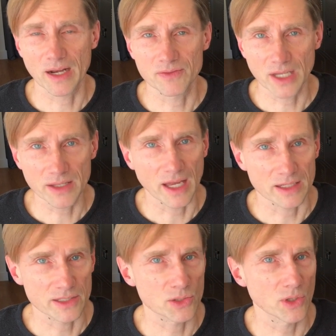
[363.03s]
have done that
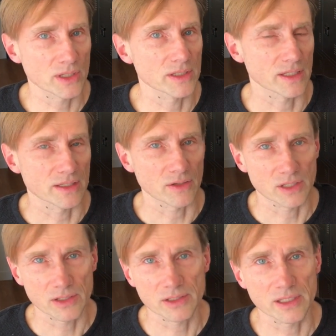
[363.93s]
historically. Now,
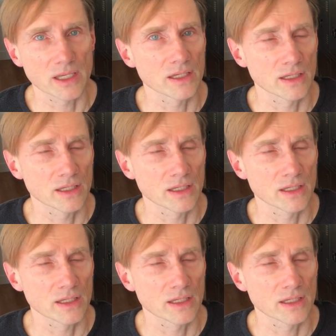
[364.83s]
clearly,